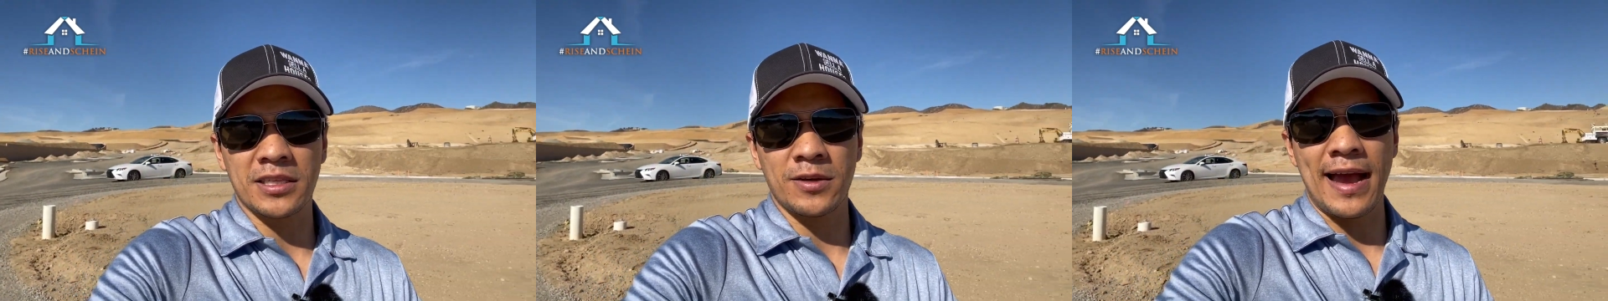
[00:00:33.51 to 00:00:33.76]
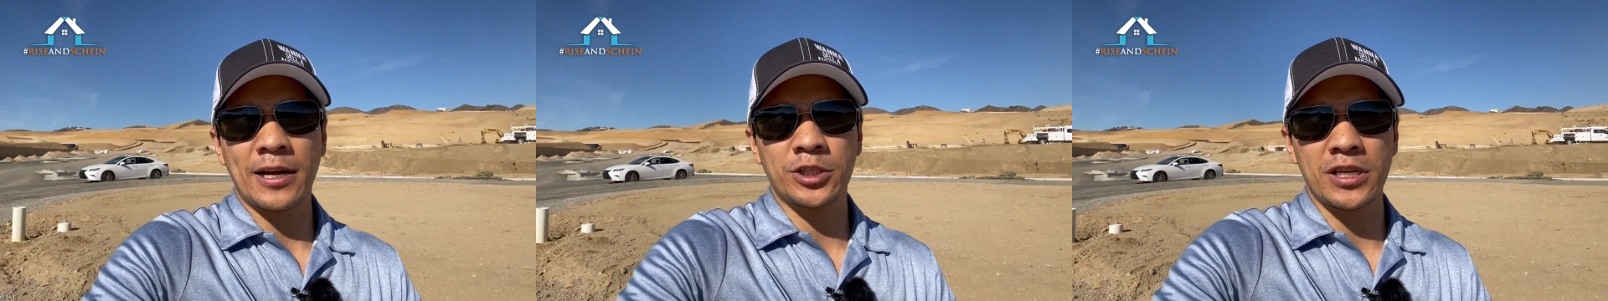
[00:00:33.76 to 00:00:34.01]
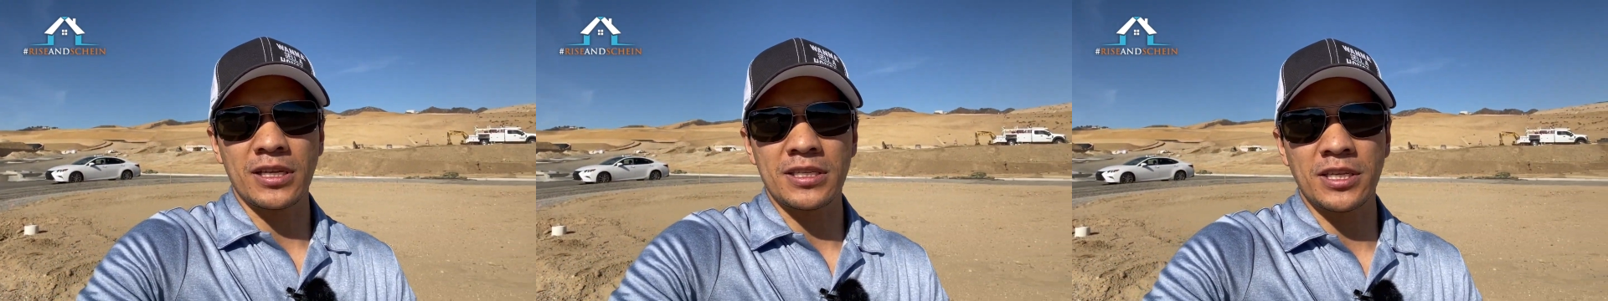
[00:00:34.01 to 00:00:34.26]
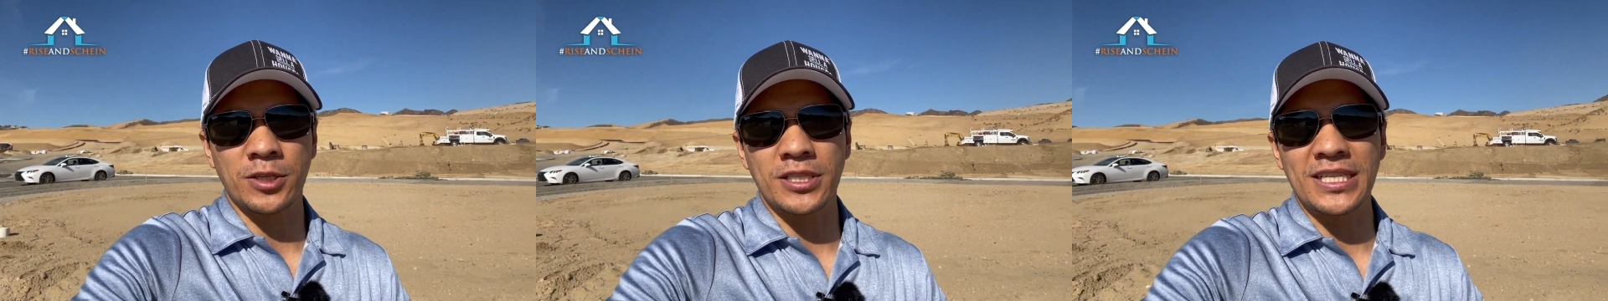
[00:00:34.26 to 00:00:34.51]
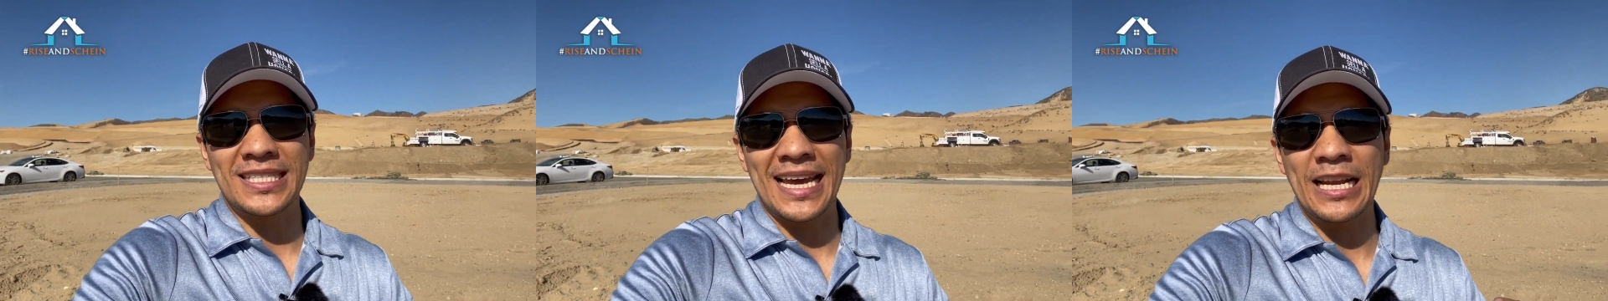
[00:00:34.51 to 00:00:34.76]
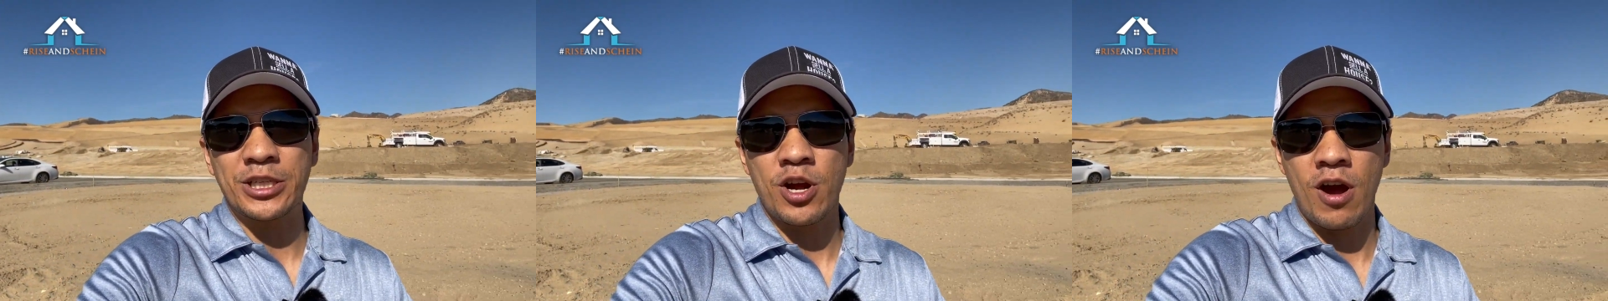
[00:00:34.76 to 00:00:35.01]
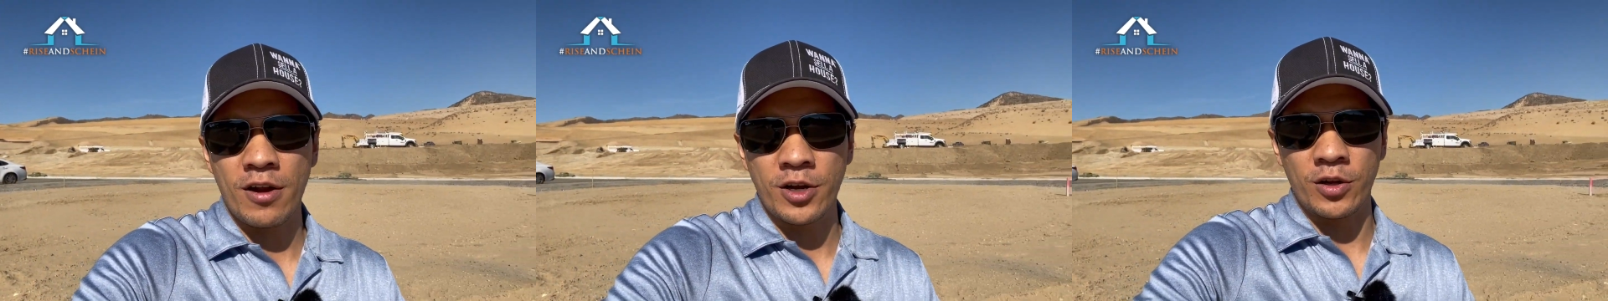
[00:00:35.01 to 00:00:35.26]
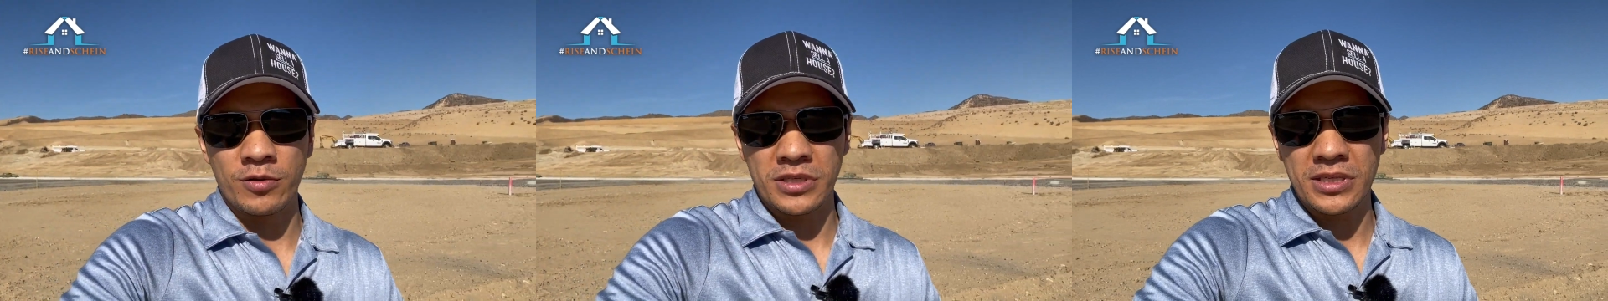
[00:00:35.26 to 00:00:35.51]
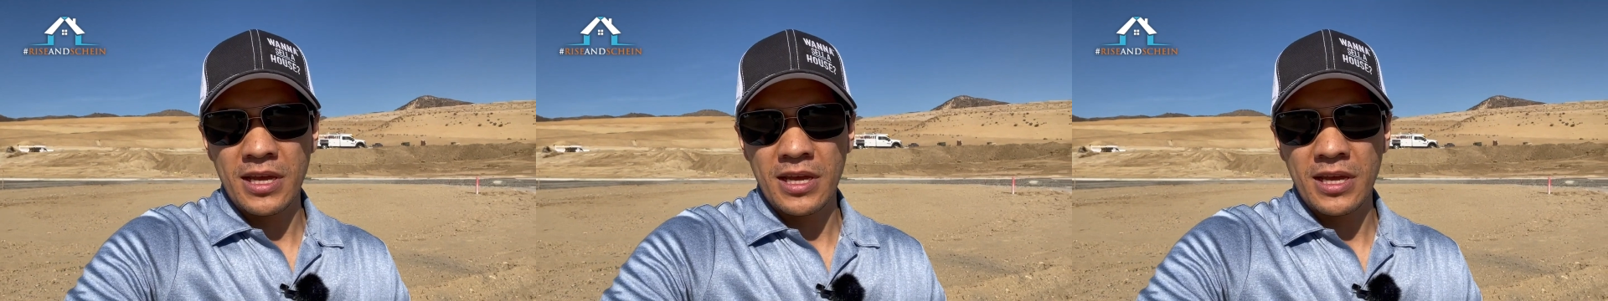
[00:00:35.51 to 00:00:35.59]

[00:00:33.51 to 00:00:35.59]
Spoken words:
They're actually considered detached condos,